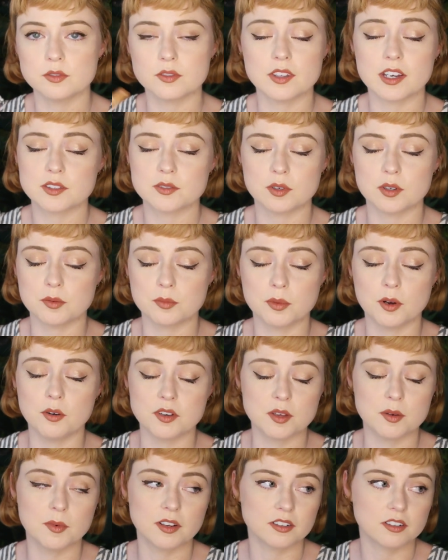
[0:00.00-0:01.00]
That's why the
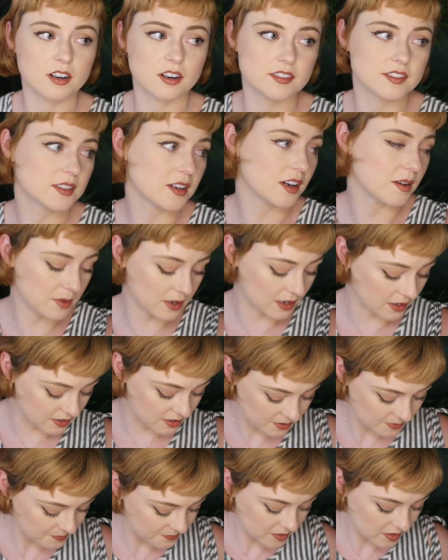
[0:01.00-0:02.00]
Pokemon cards got banned.